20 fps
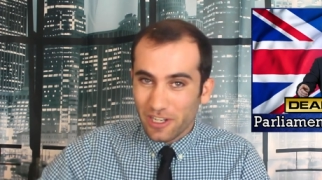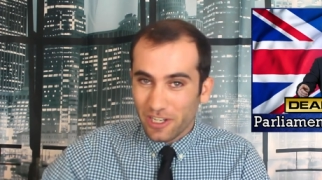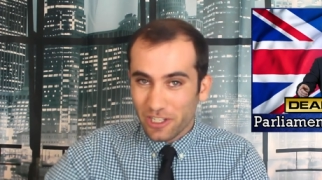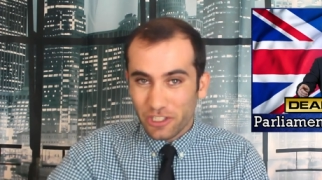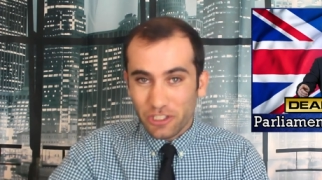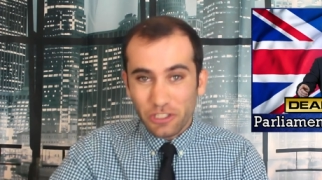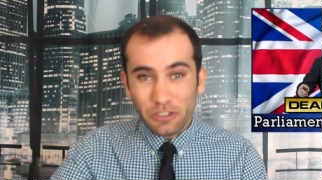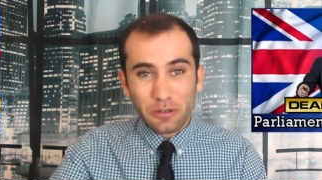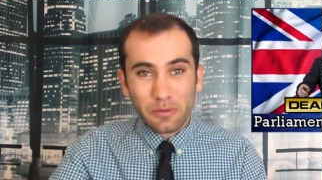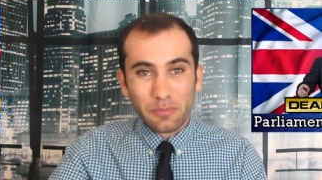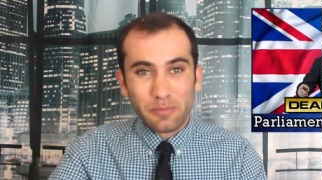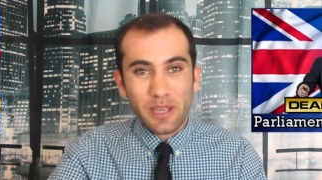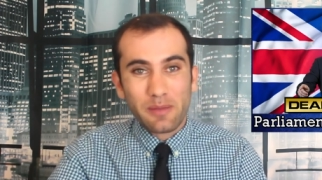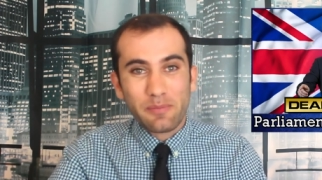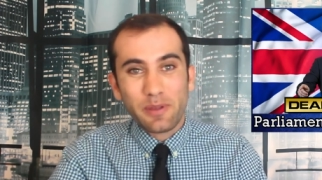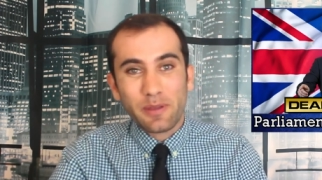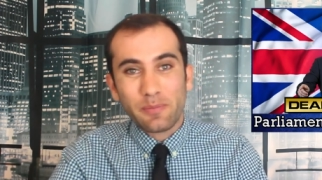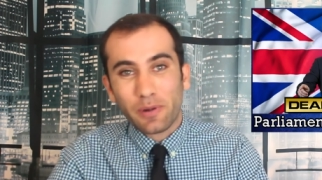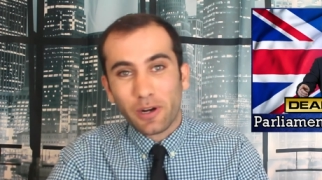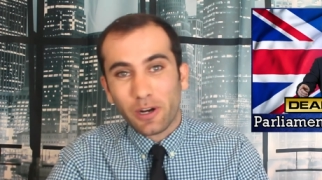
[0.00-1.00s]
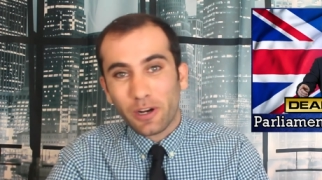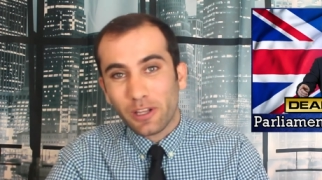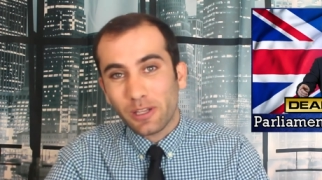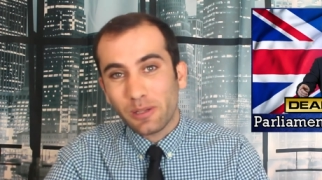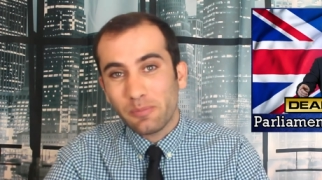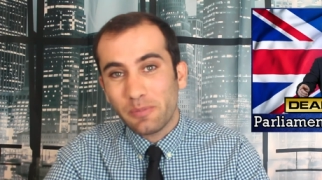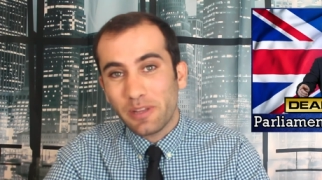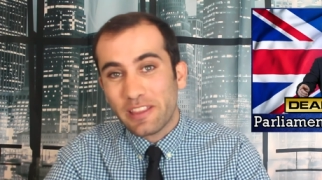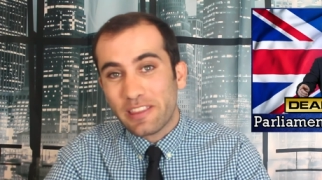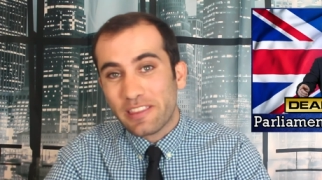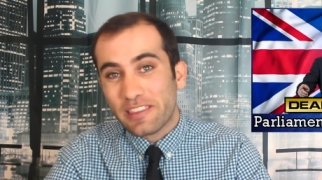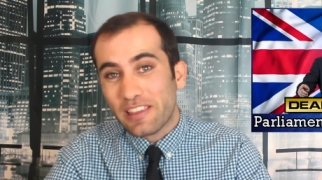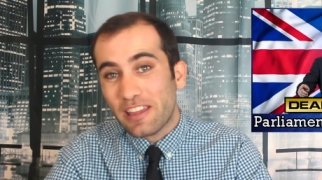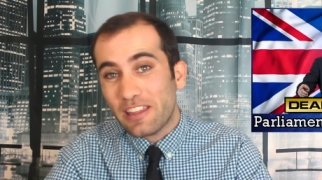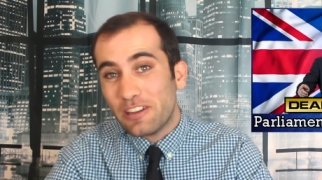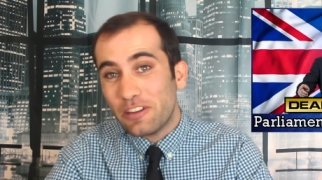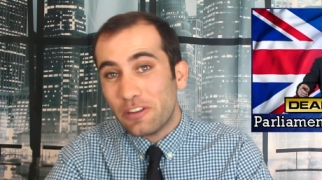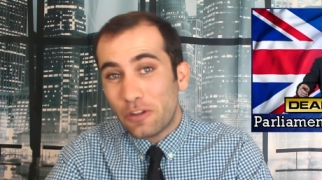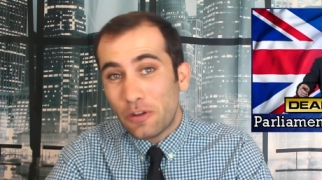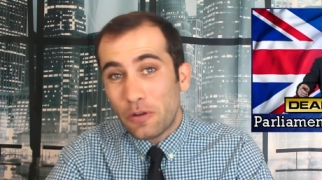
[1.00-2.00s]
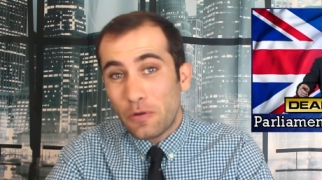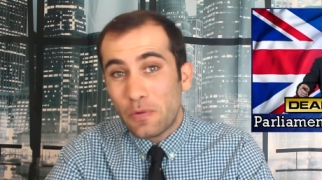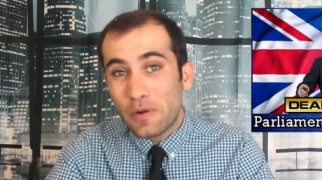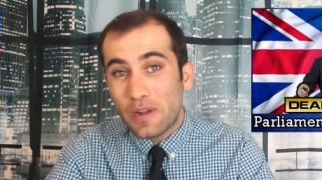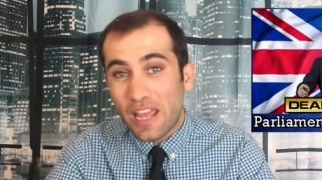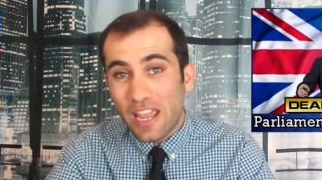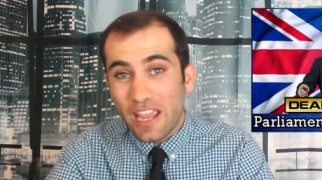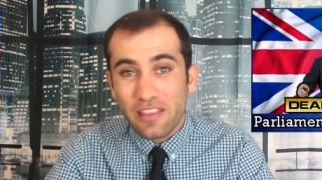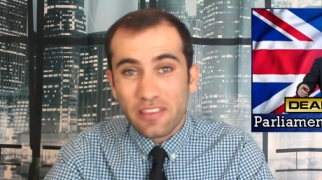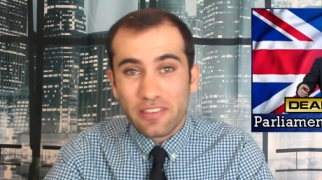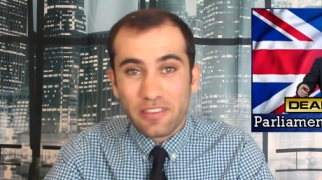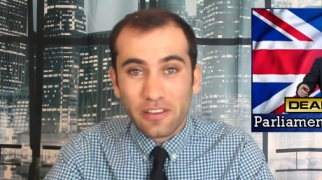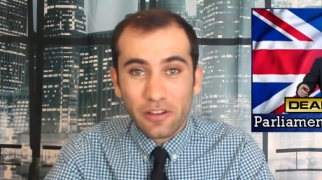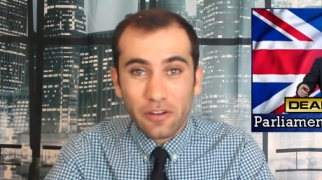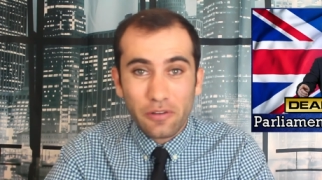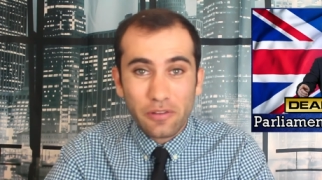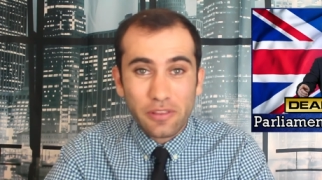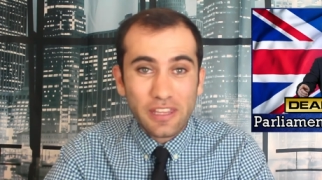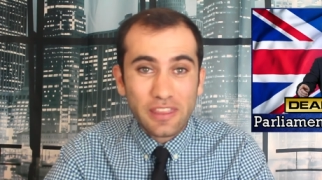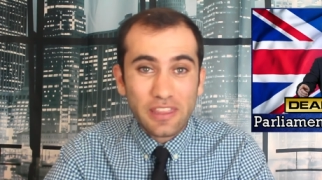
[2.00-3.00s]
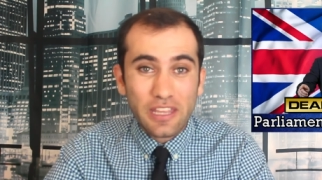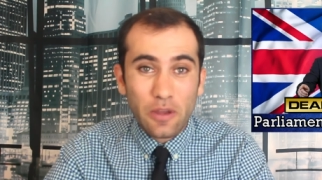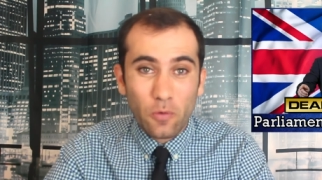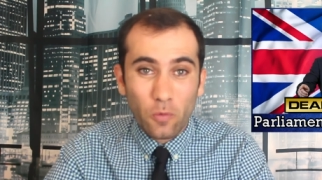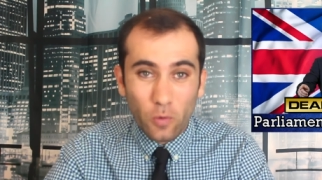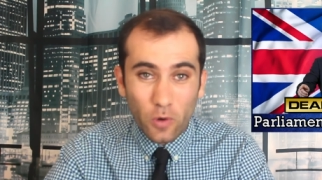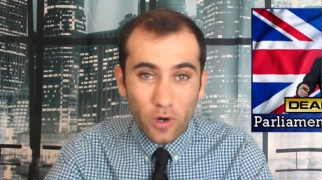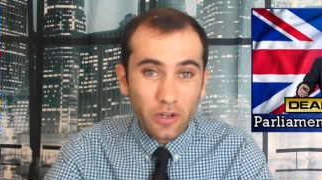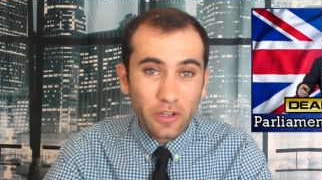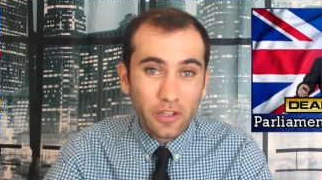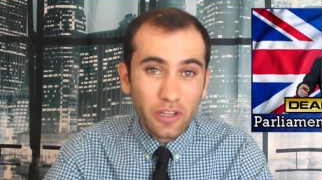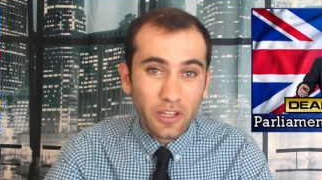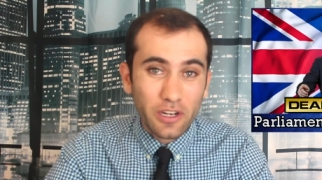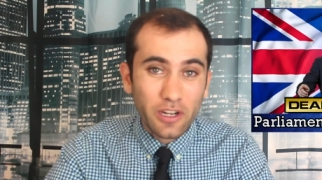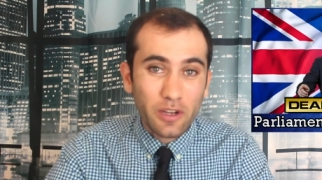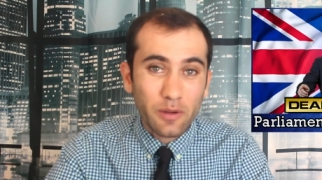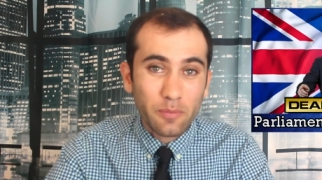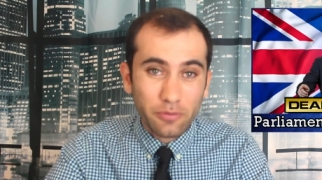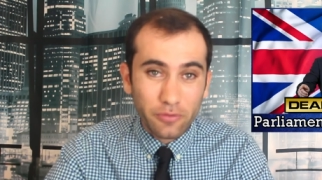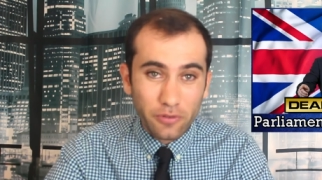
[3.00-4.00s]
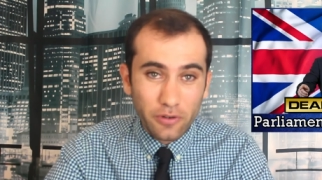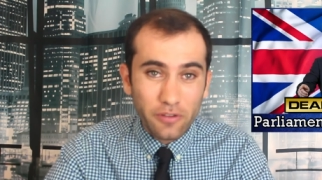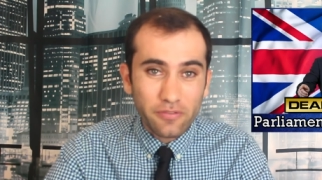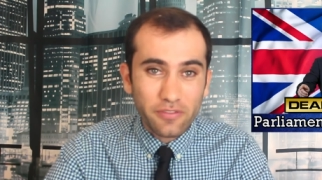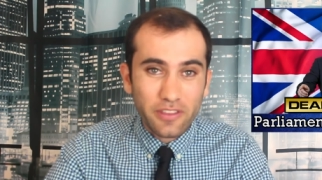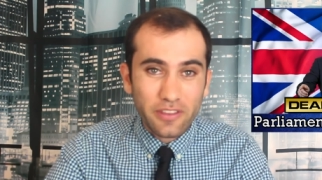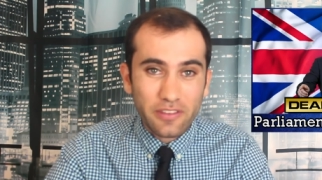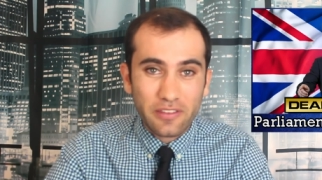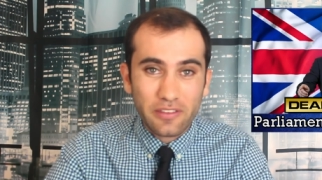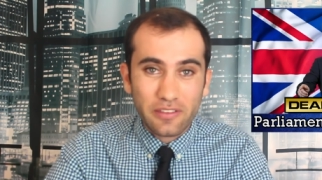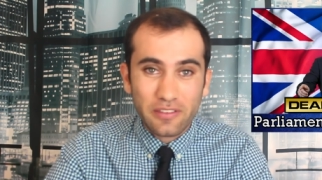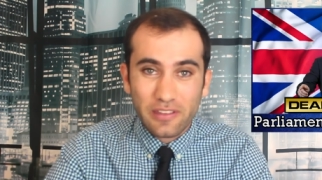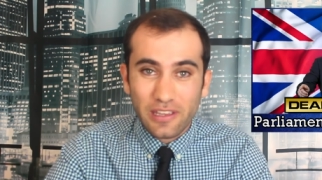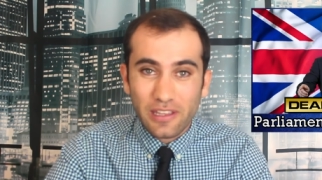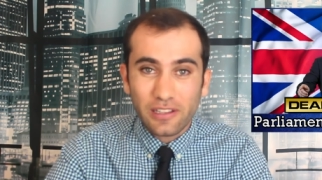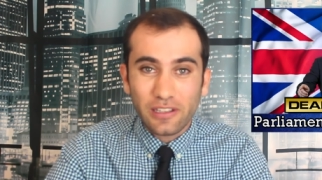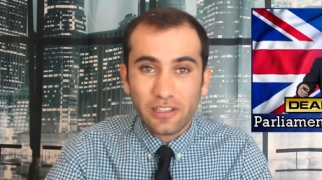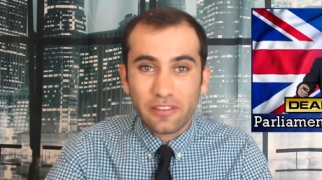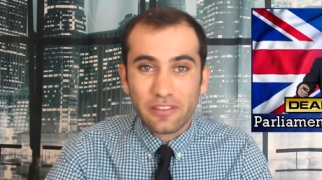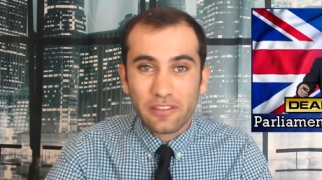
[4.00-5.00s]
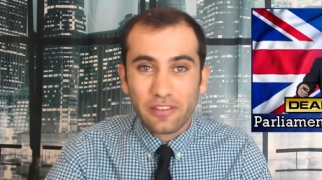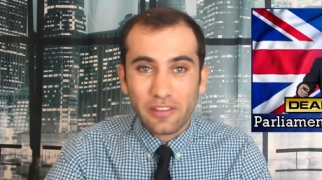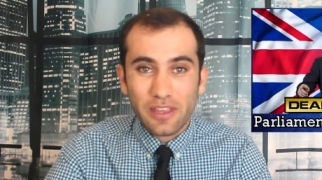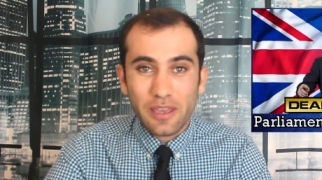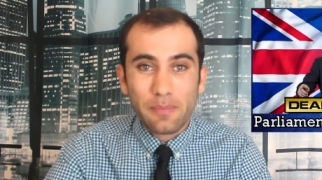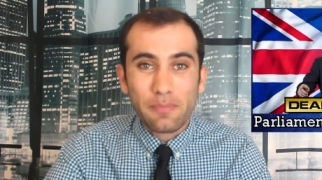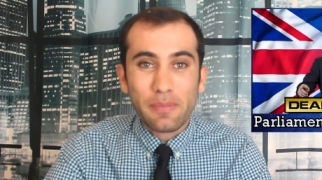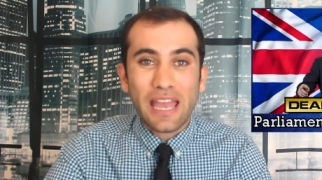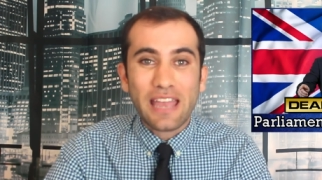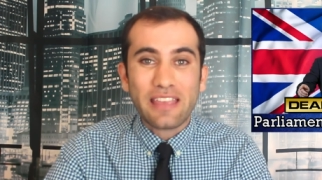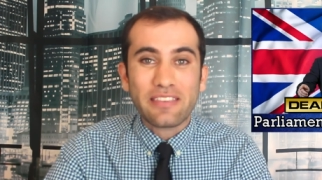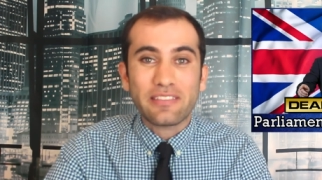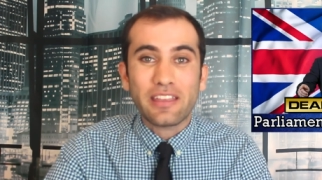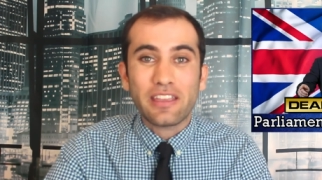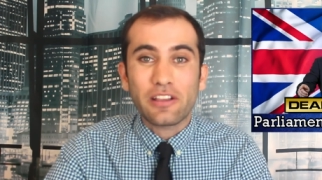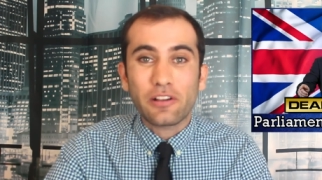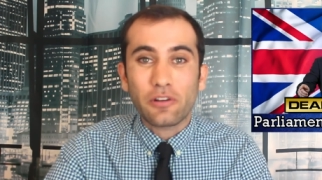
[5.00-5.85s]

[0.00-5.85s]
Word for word: Sure, maybe Parliament said 2 days ago that they weren't going to approve this deal until they passed a